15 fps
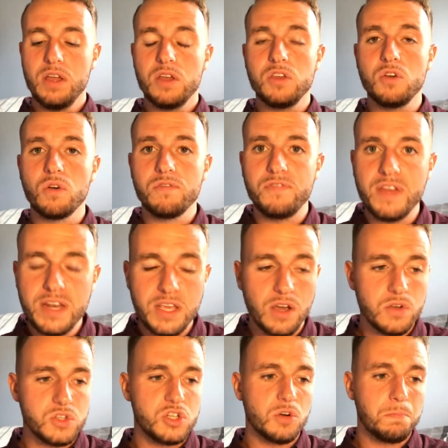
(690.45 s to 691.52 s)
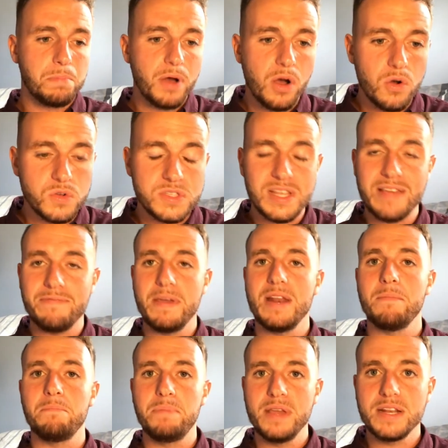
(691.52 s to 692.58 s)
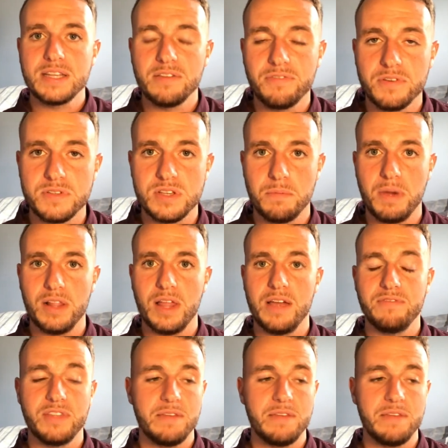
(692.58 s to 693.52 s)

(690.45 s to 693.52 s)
Your videos, your posts, they've made a big difference on my life.